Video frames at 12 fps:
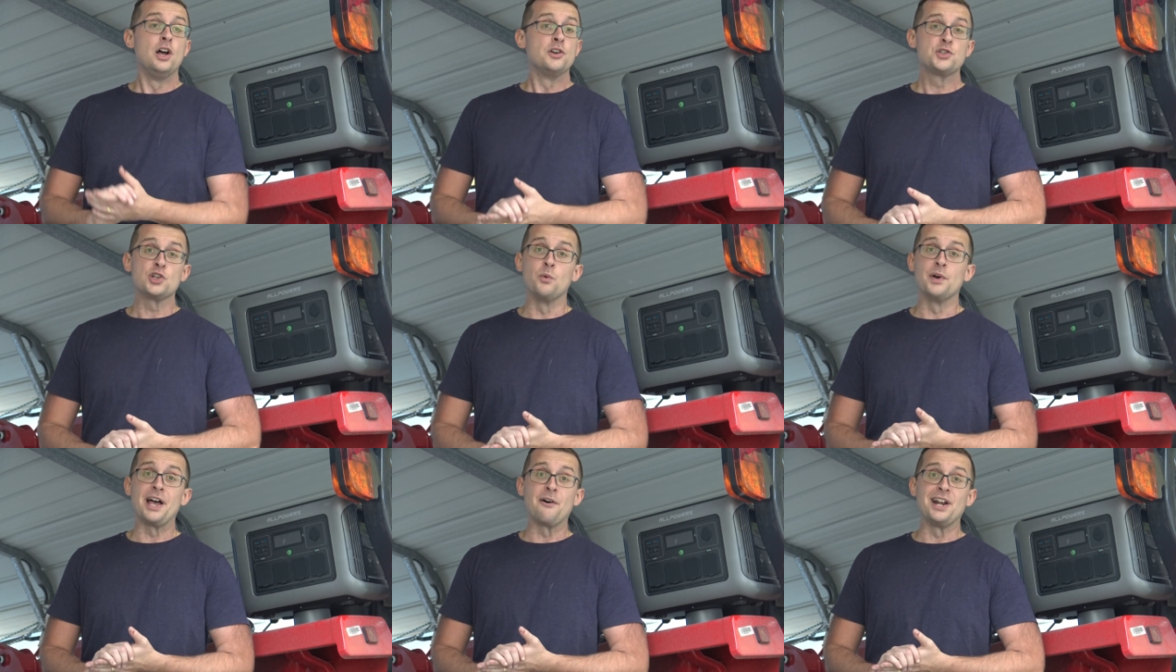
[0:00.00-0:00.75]
So
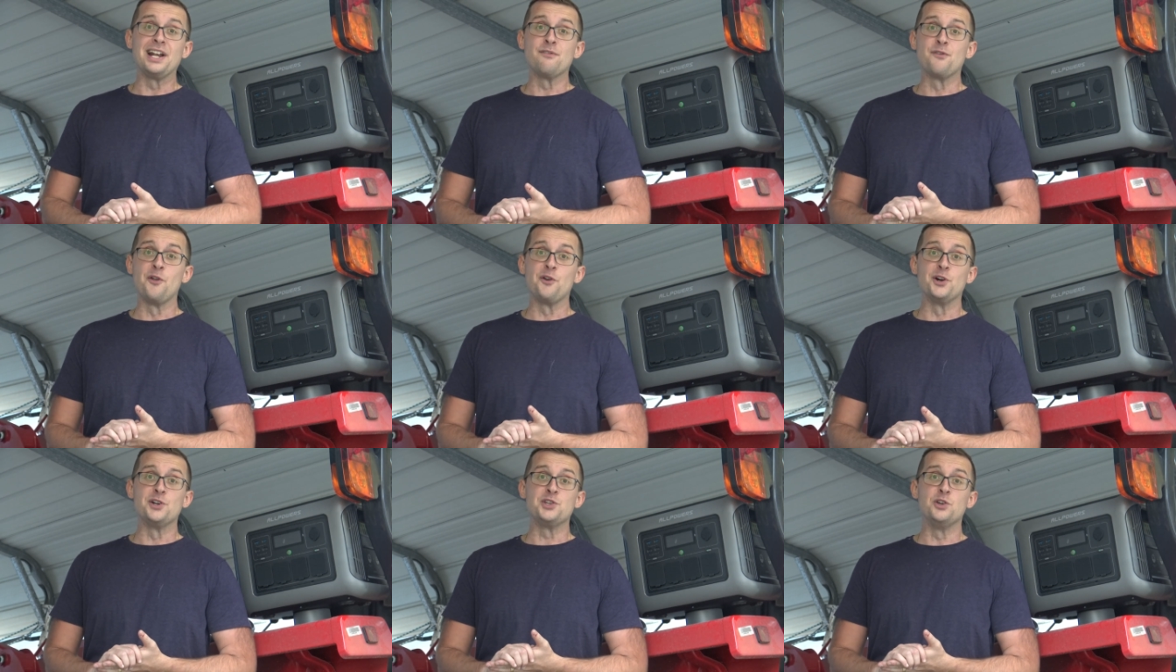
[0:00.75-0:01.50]
without any
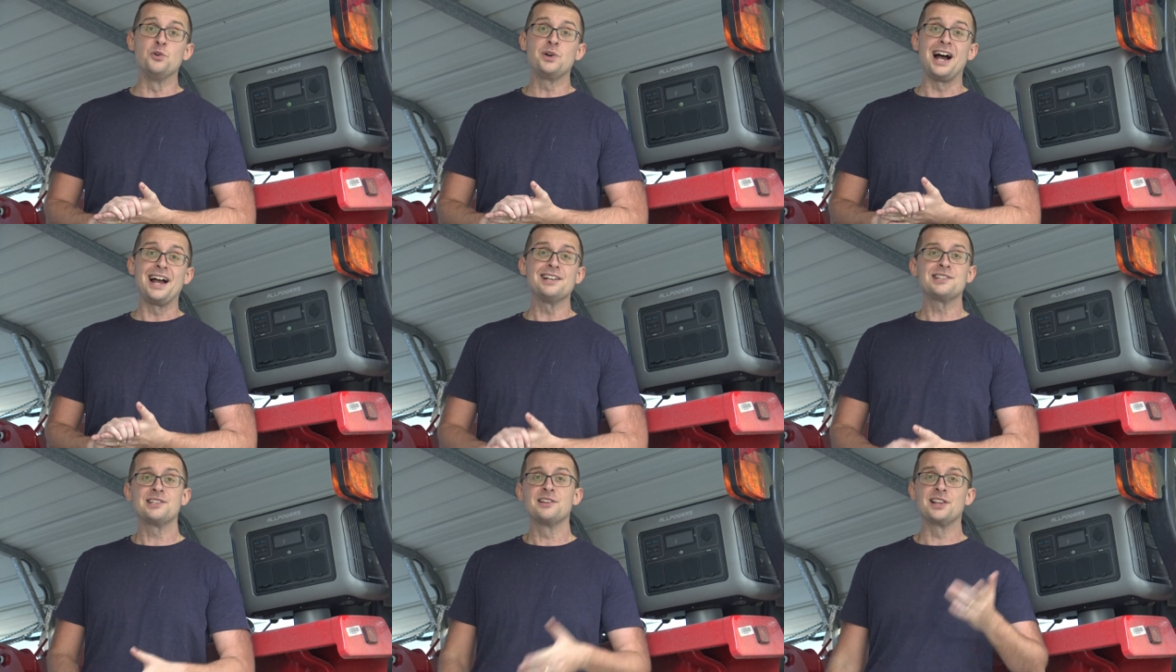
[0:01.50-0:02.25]
further ado,
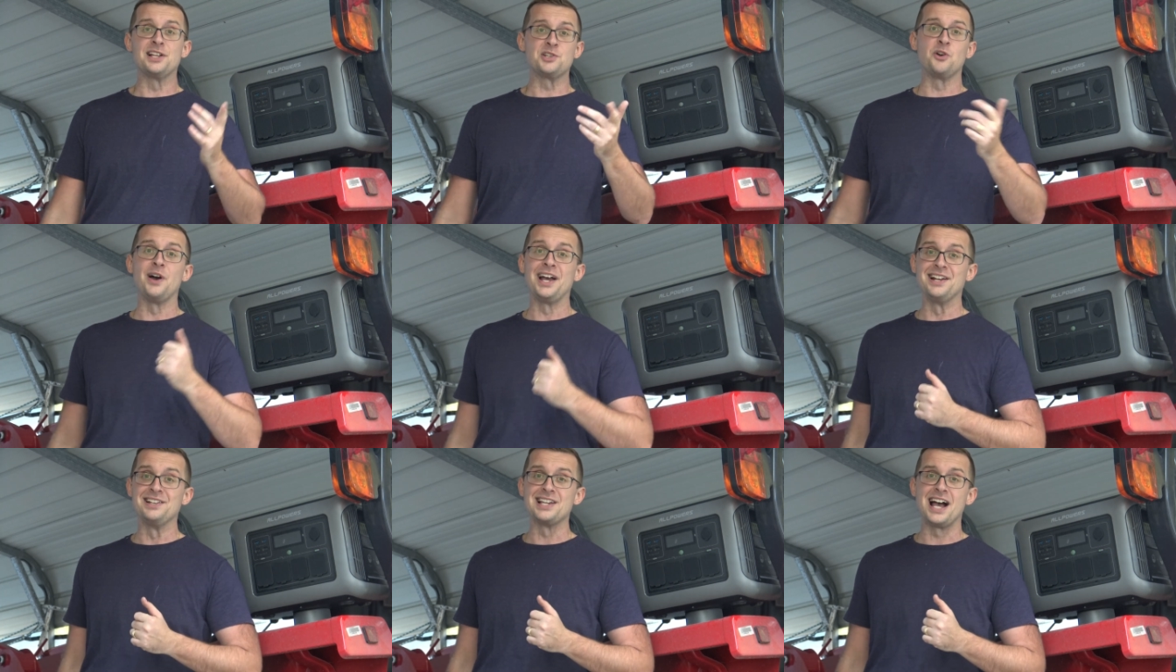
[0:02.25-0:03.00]
guys, let's go
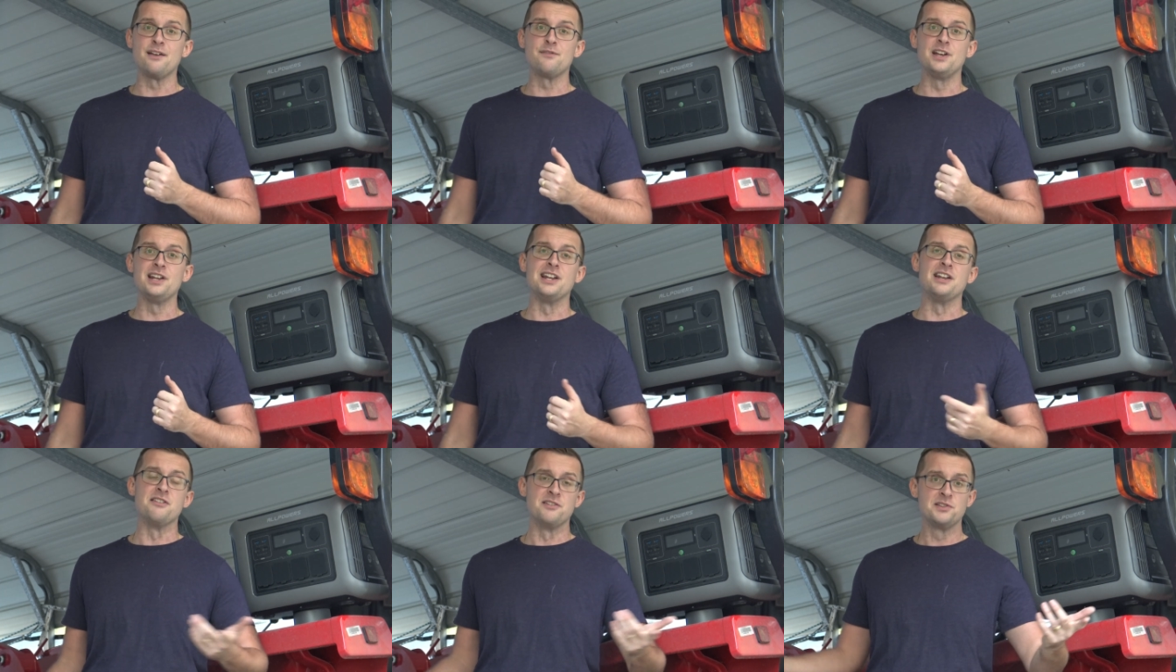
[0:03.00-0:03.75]
ahead and dive in
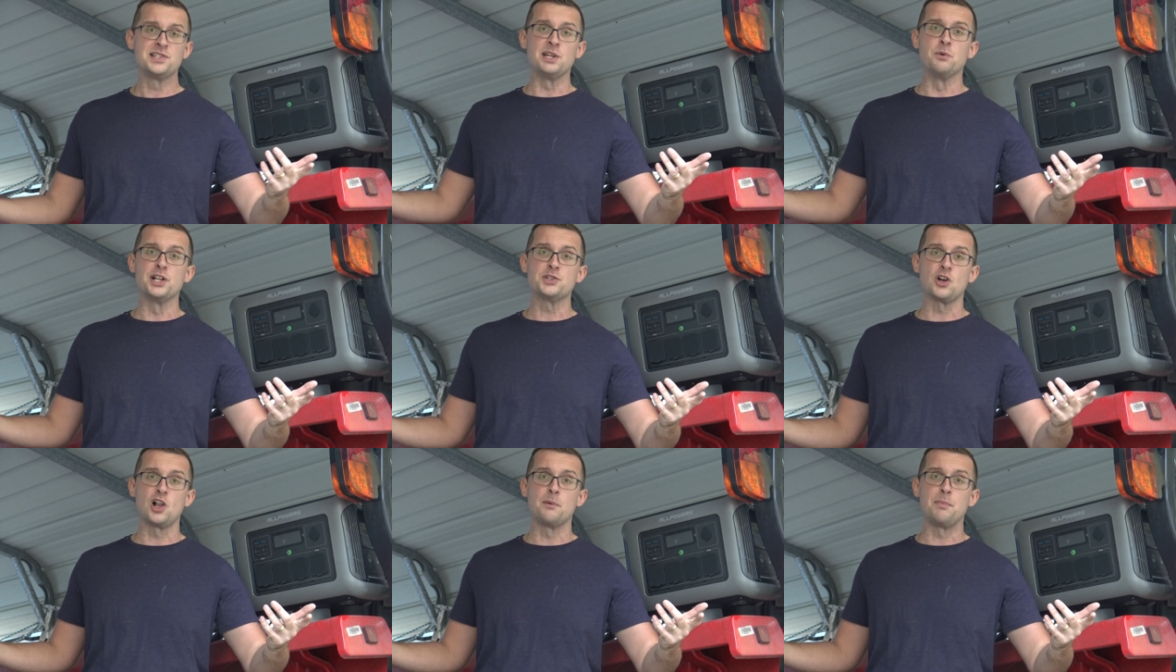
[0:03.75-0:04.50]
and see what
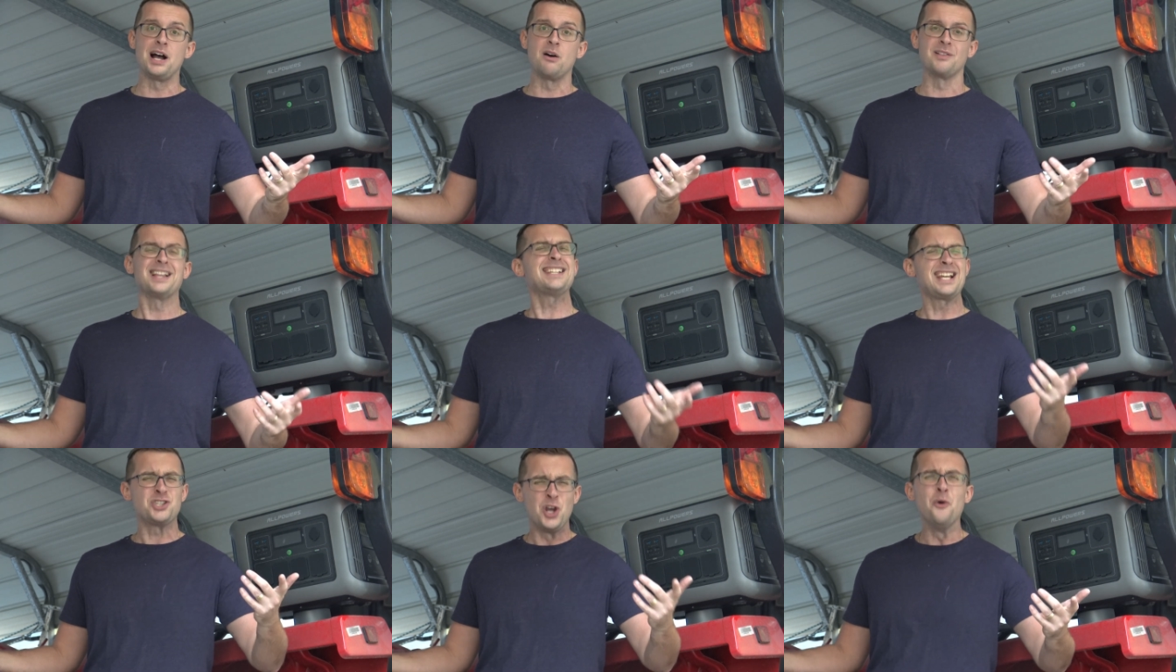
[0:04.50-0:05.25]
it's all about. Let's
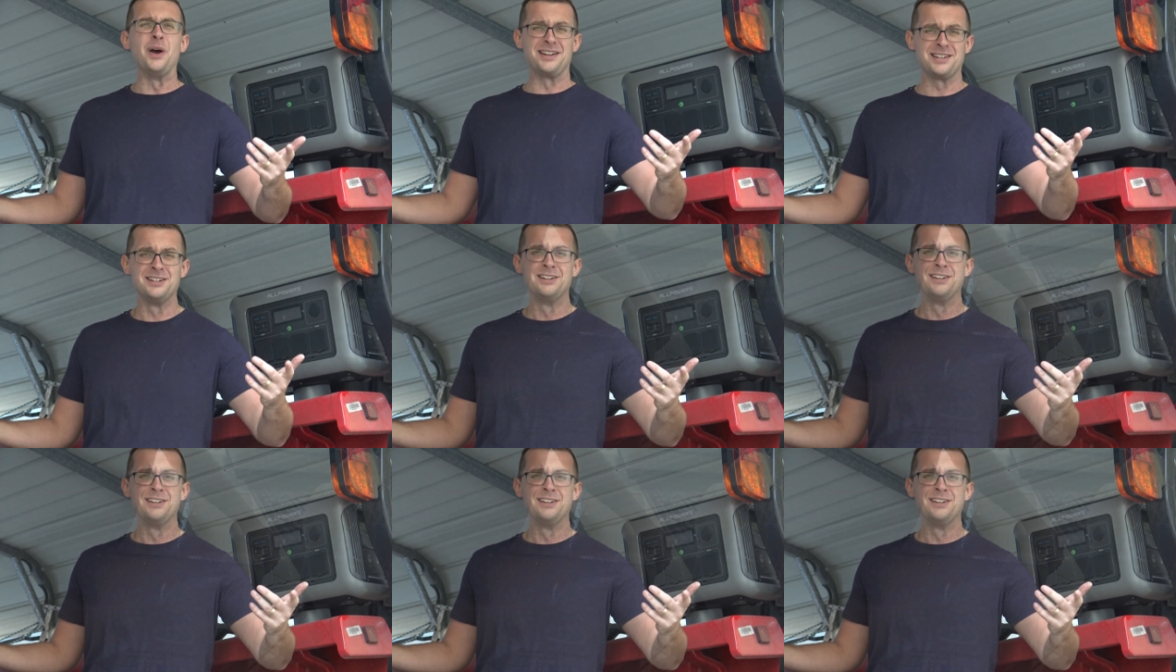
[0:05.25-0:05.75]
get to it.